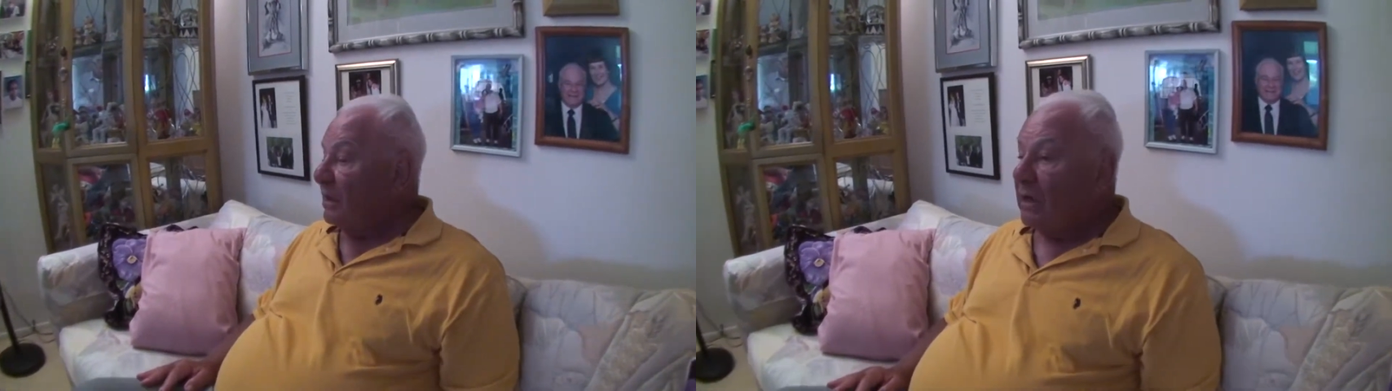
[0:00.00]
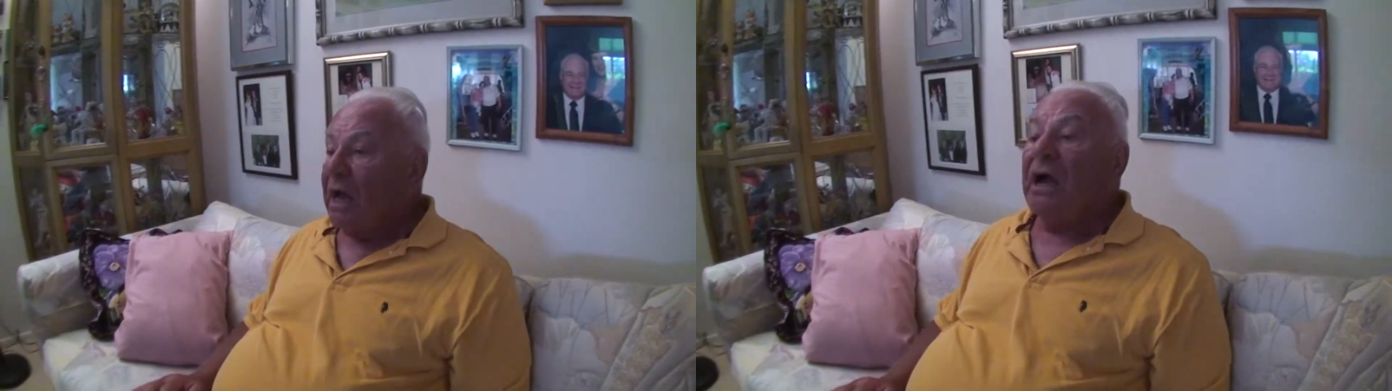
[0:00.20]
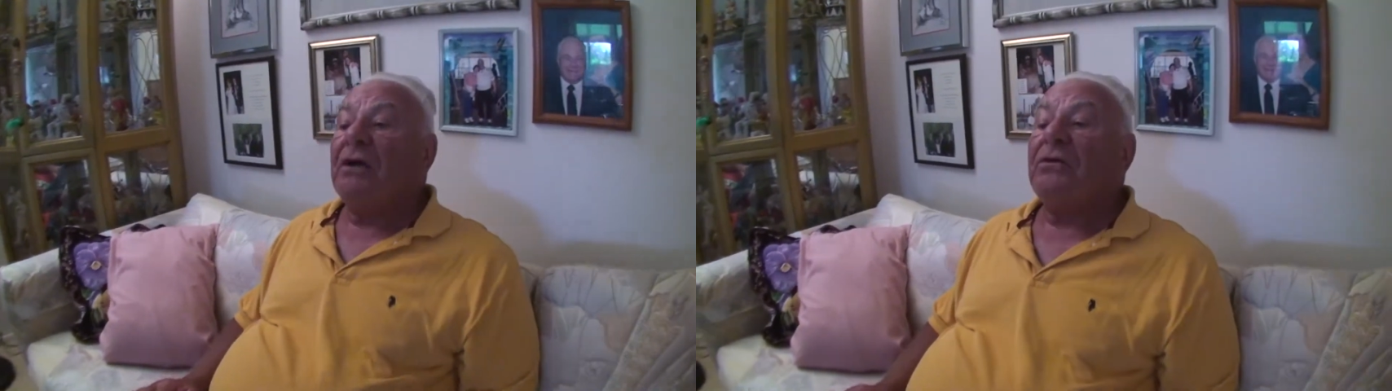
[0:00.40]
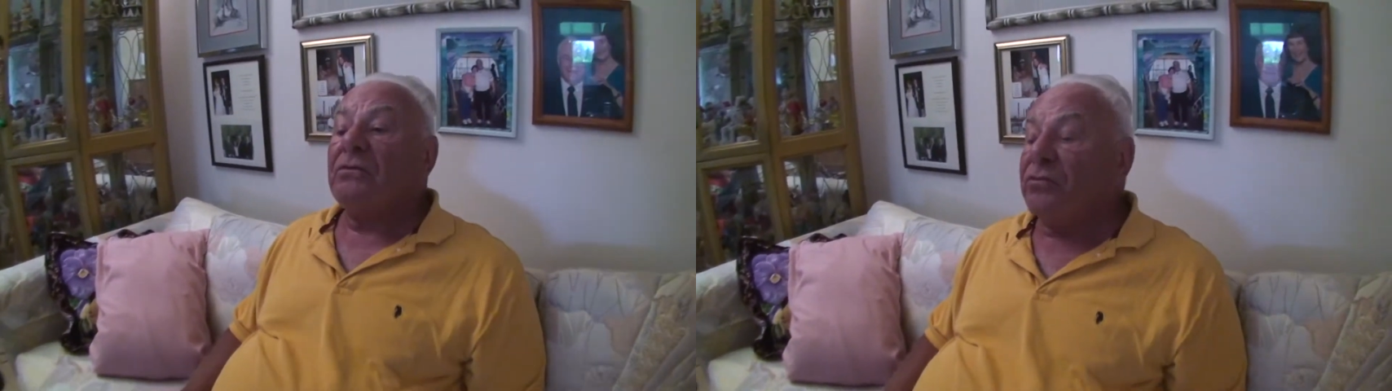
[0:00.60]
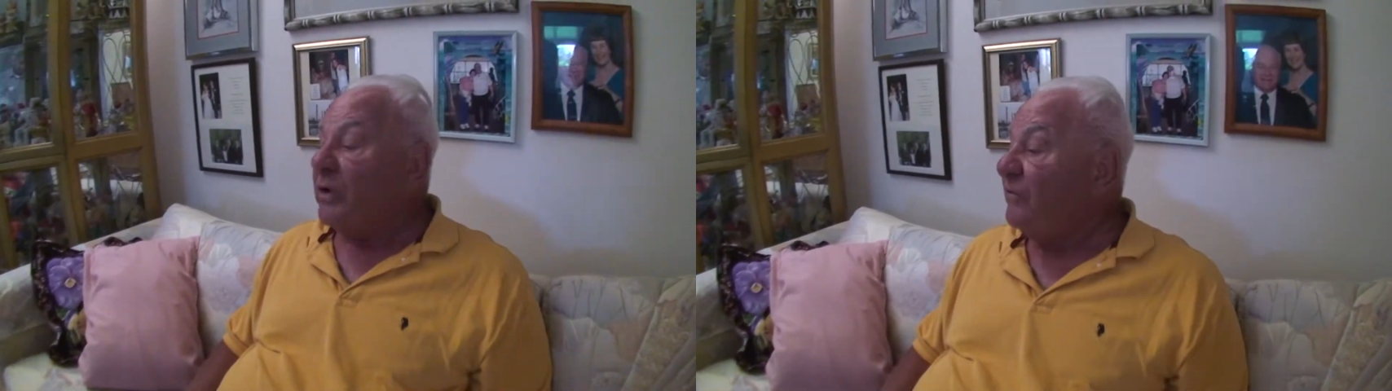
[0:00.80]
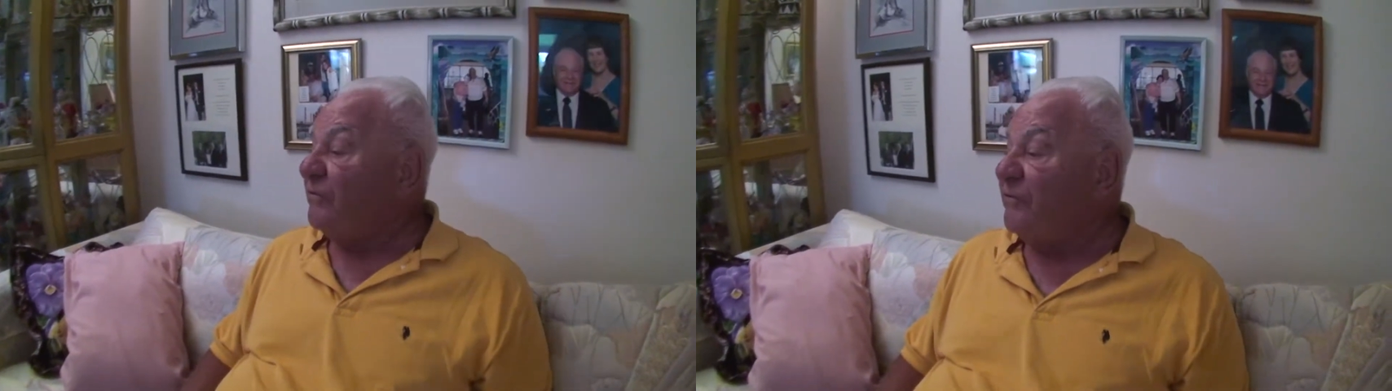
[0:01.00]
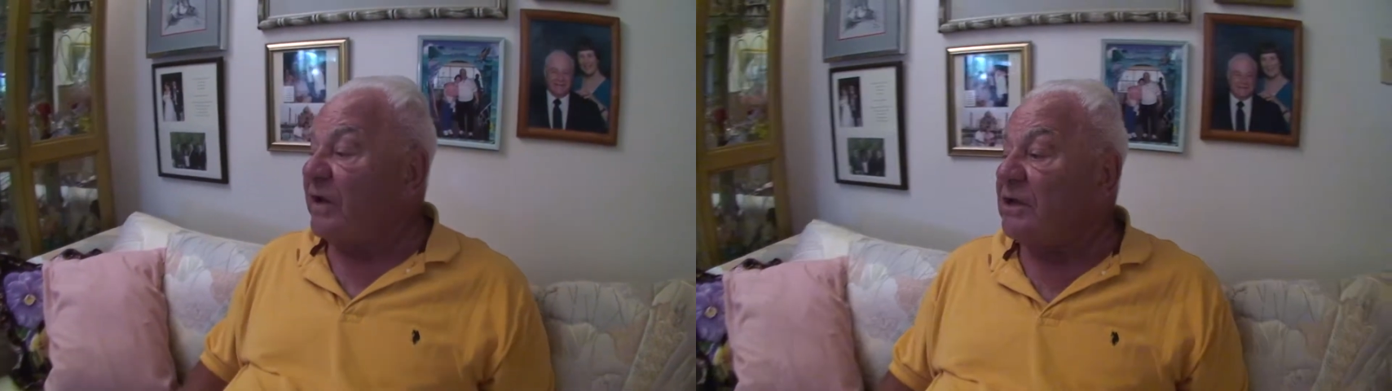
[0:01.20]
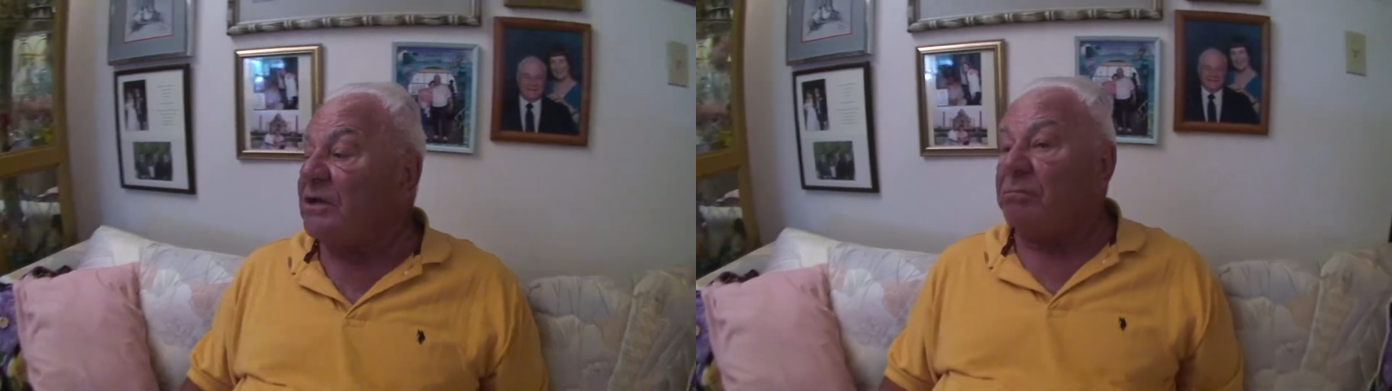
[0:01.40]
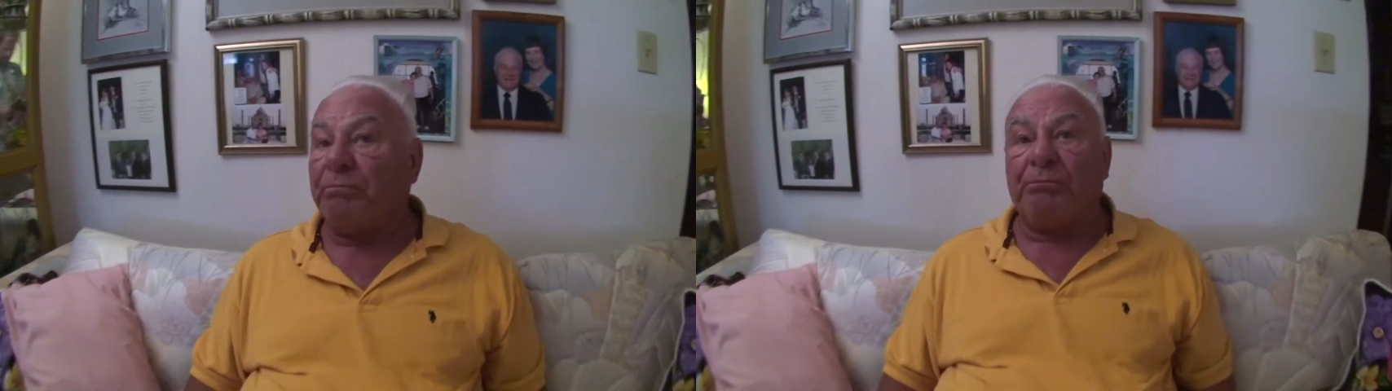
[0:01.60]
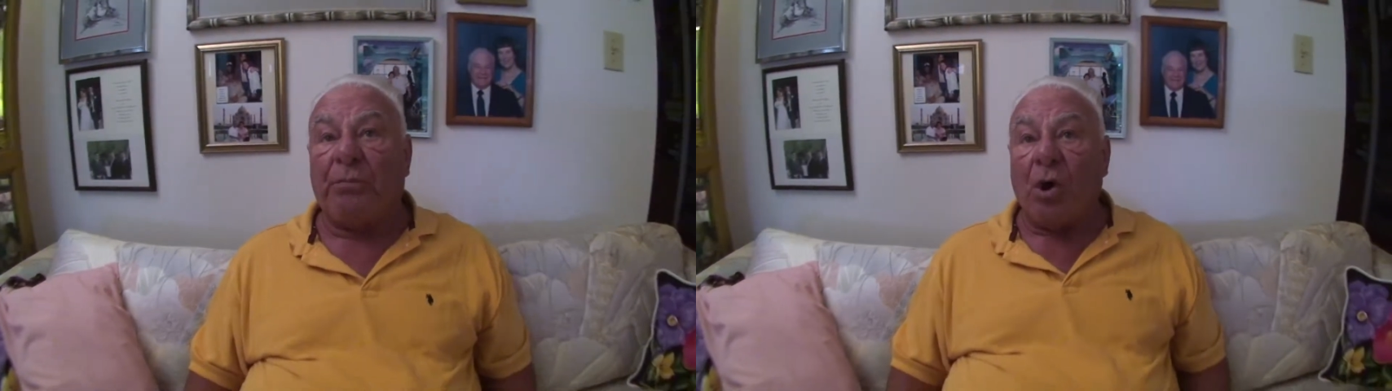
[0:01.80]
Now, we filled
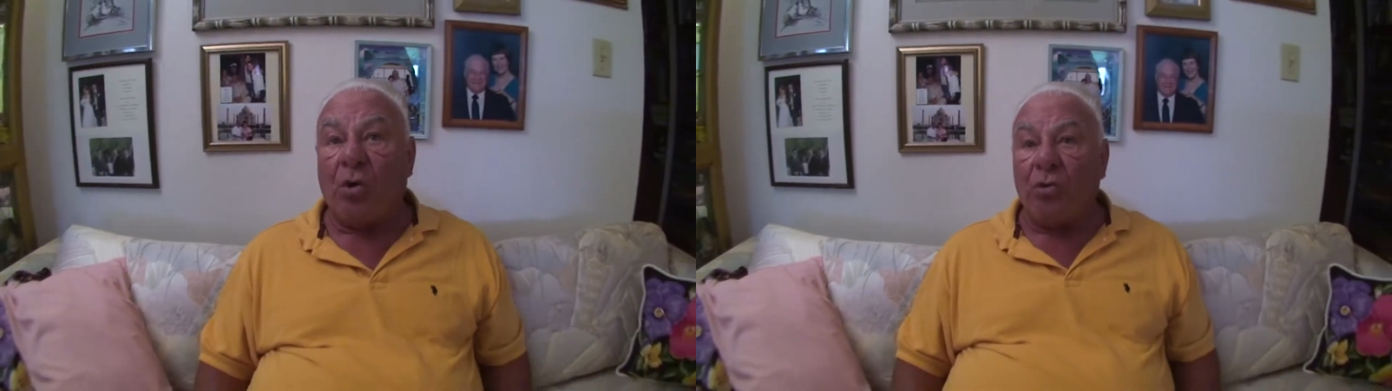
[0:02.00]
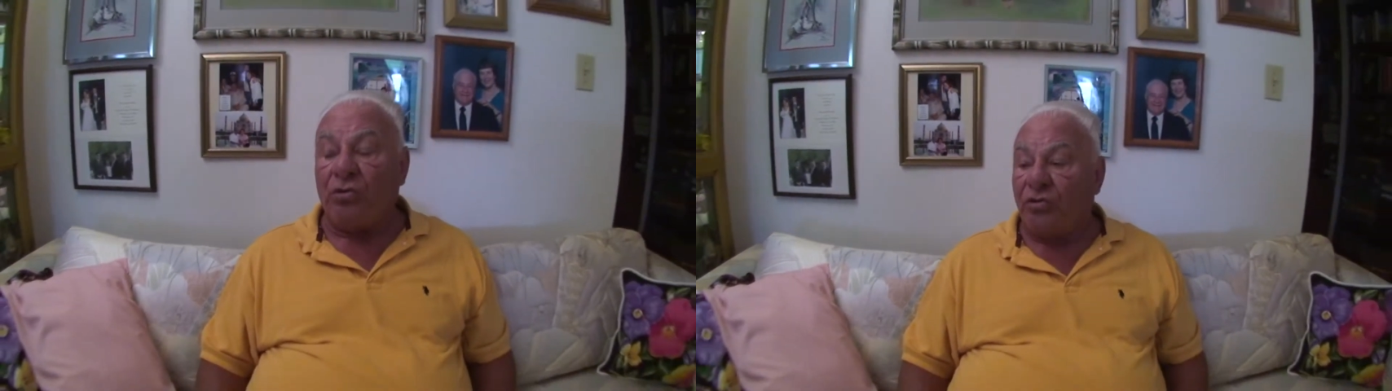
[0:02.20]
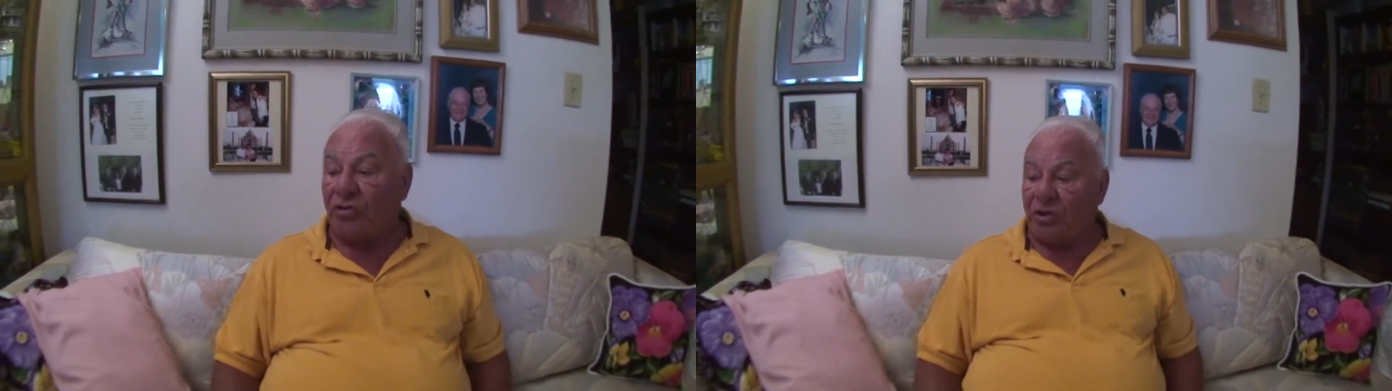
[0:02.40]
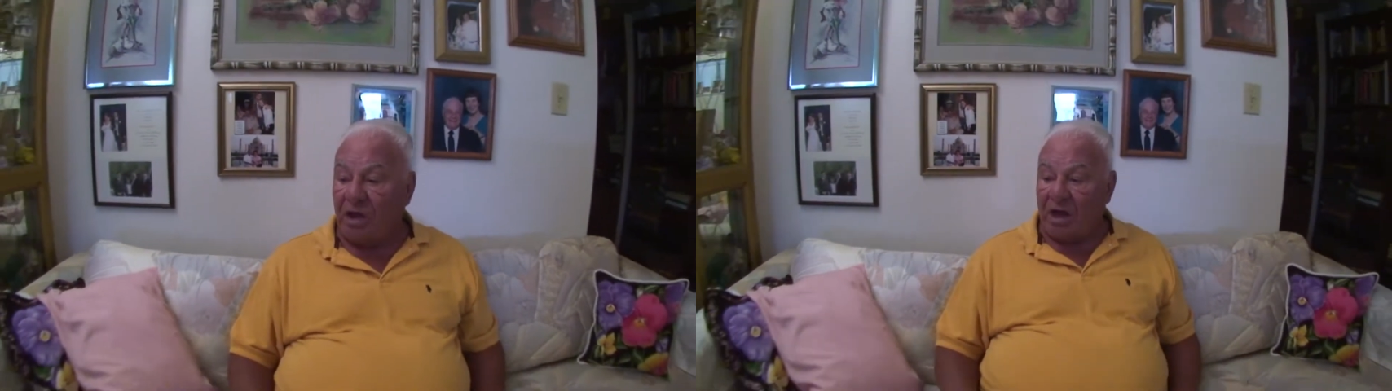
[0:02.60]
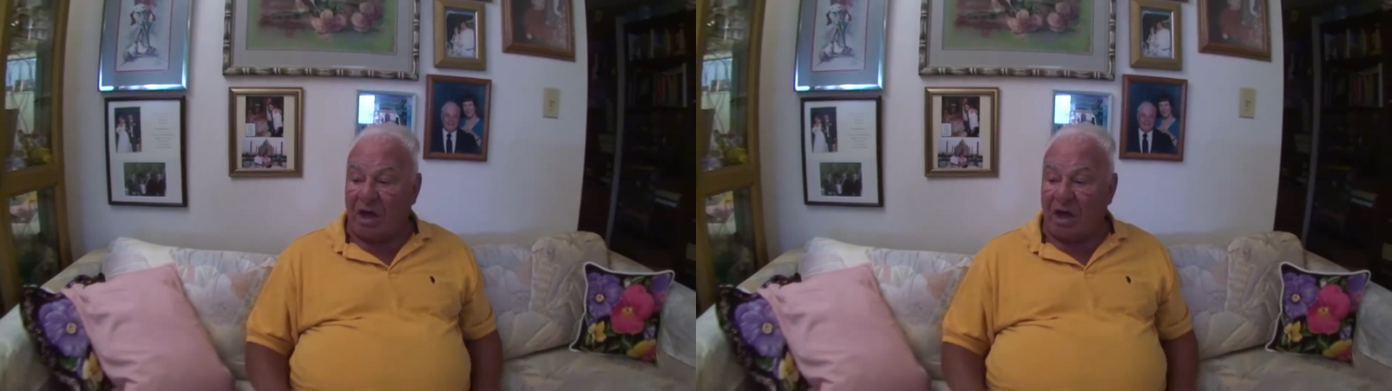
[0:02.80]
both